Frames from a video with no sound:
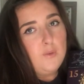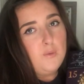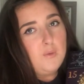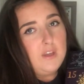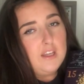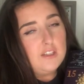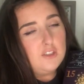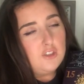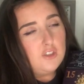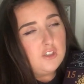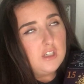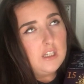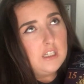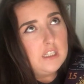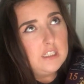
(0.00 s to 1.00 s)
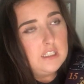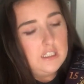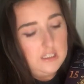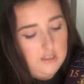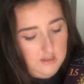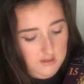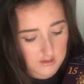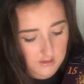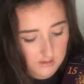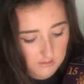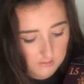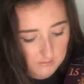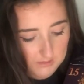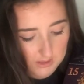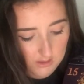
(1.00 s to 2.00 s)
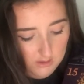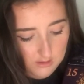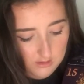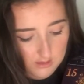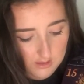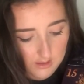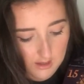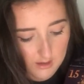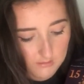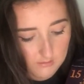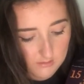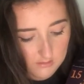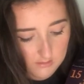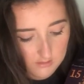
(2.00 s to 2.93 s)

We are struggling. Oh my god, hello.